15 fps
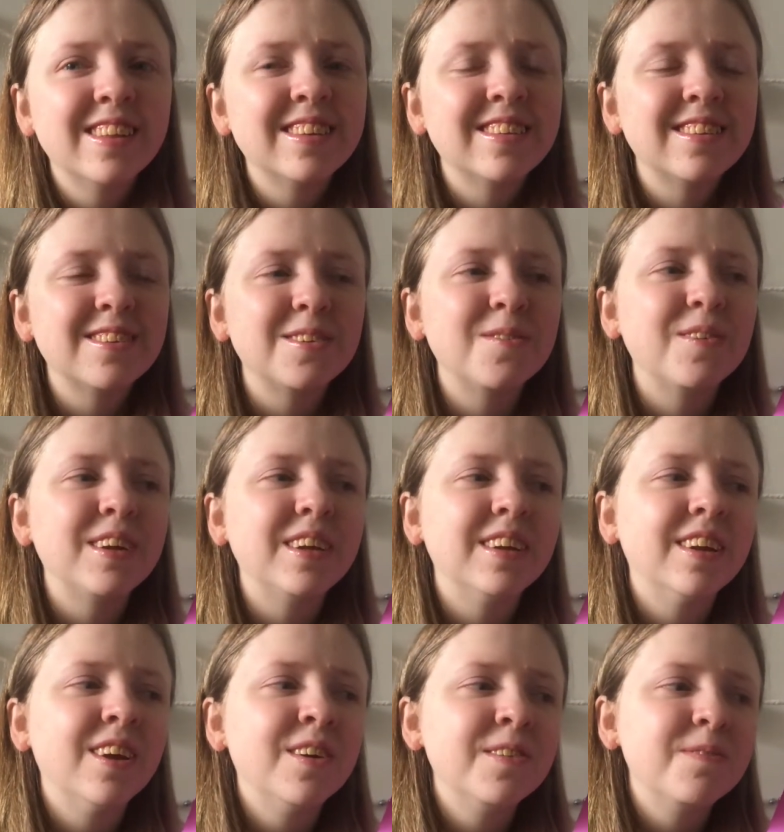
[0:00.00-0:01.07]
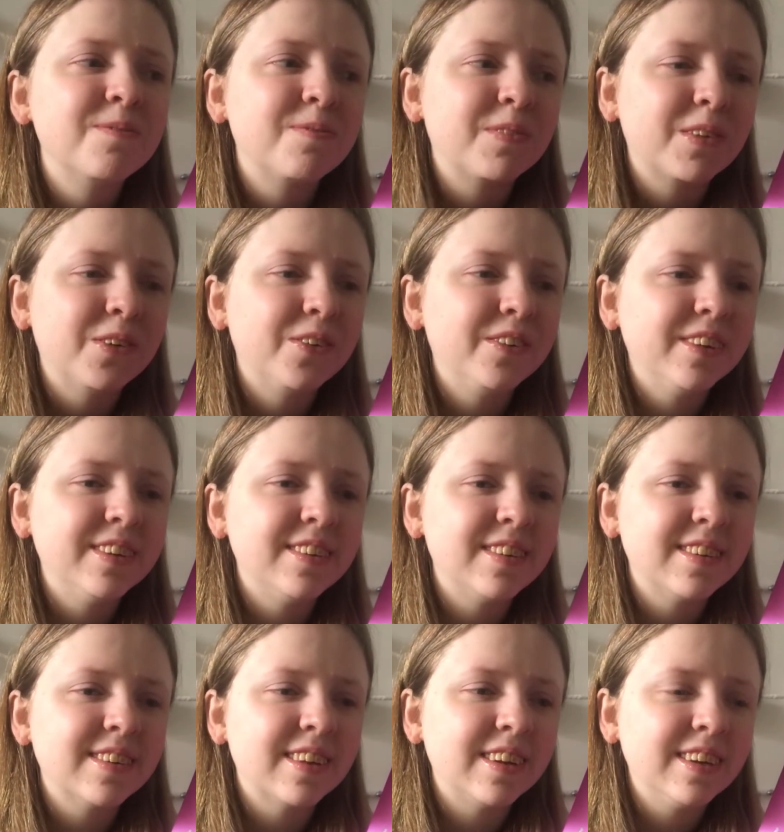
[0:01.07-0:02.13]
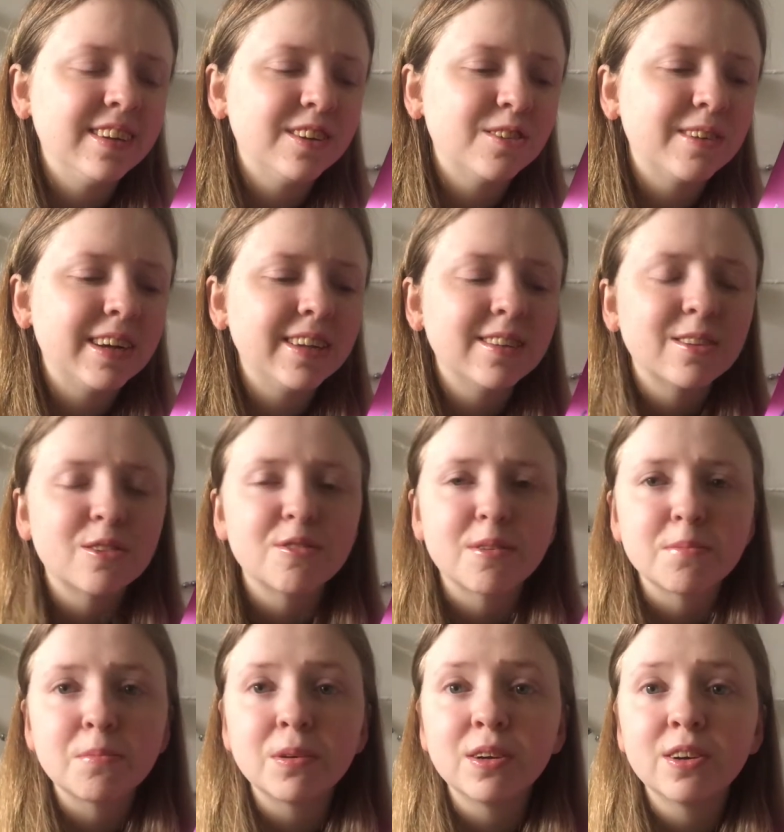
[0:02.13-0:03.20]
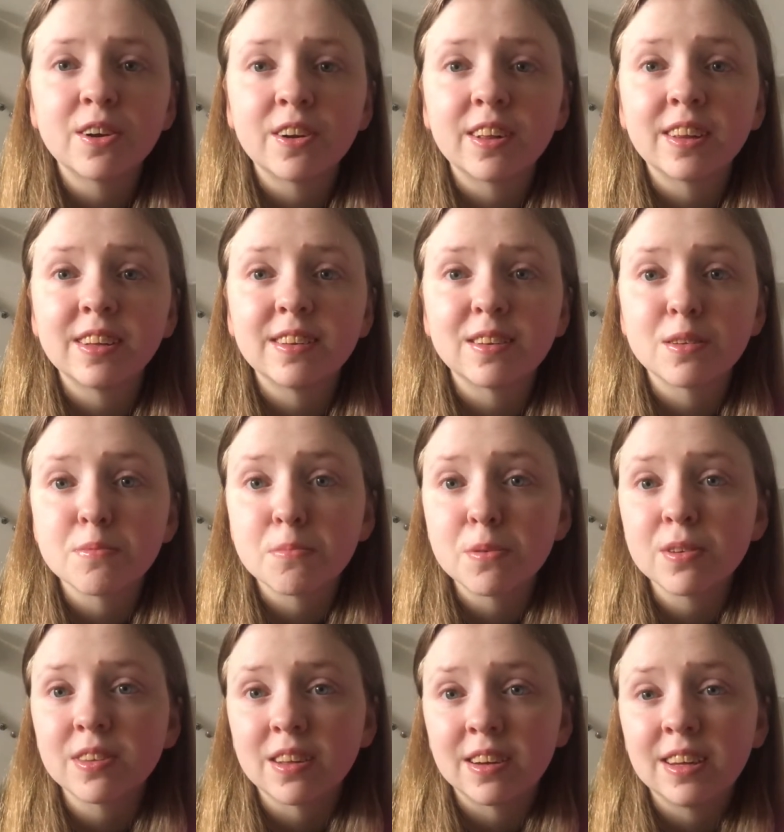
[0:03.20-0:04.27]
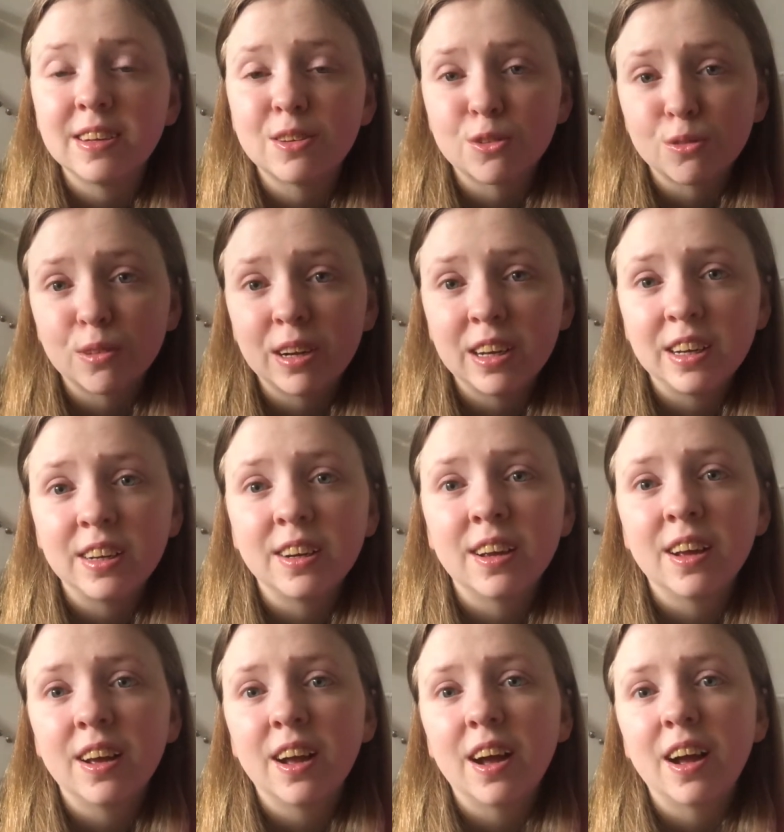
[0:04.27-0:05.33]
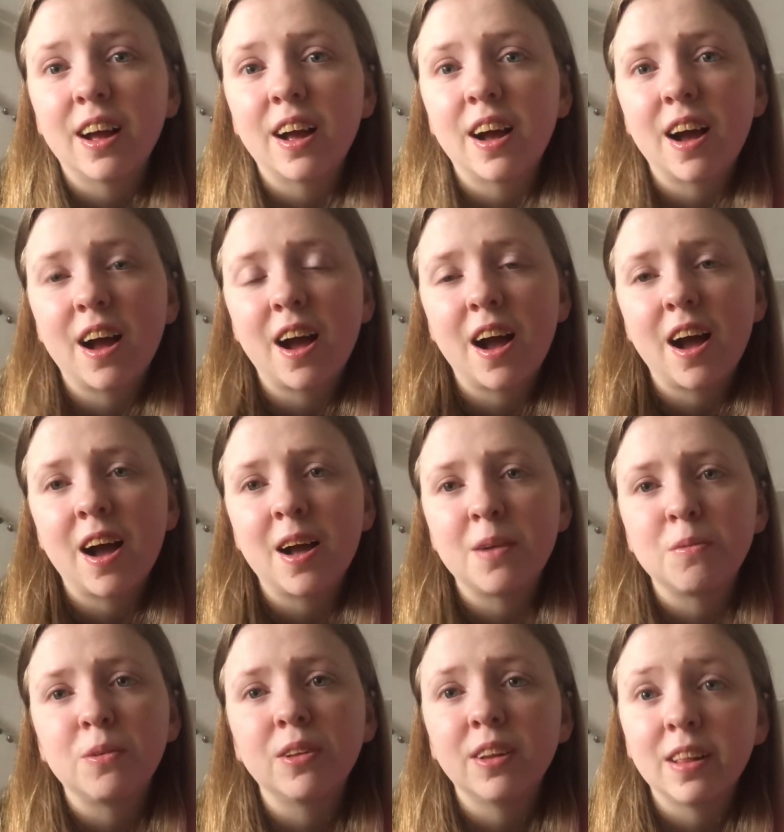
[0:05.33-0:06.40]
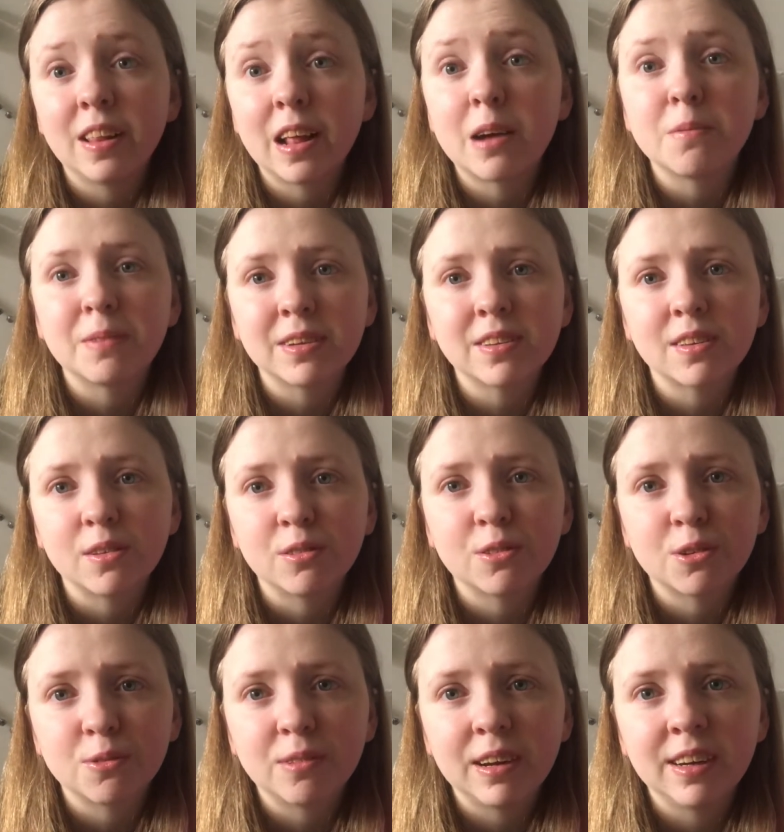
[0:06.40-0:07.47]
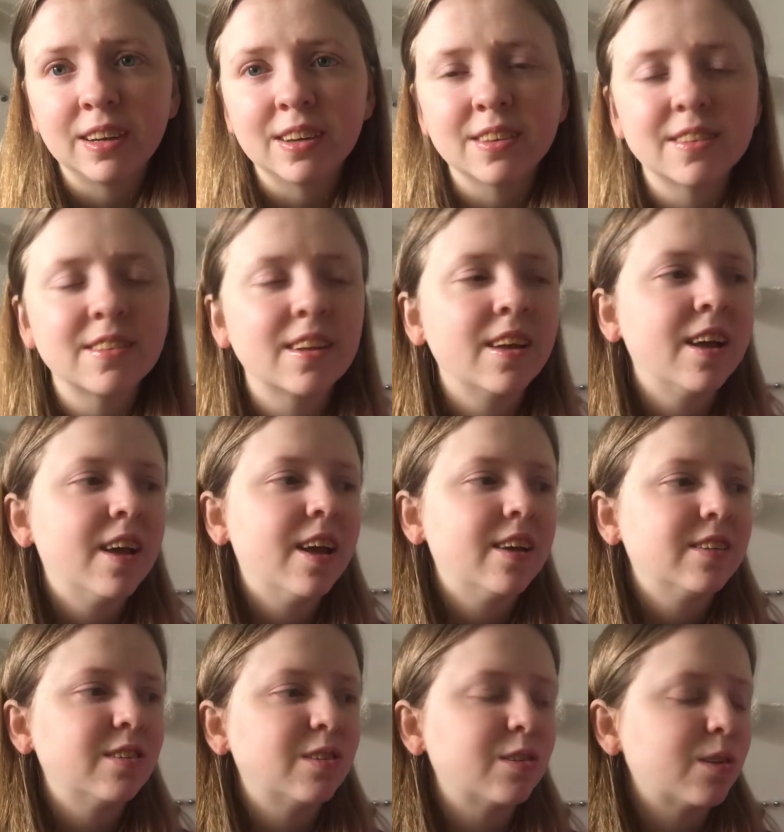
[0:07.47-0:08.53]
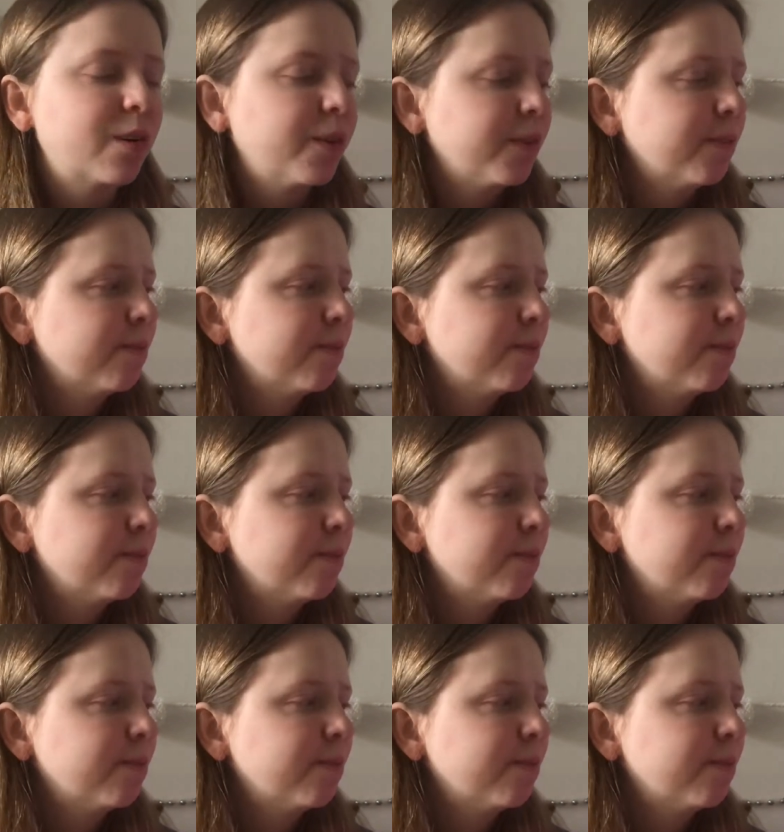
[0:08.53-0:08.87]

There's still been all these things I need to read, so if I put it on a list of books I need to read, I will allow myself to read it. So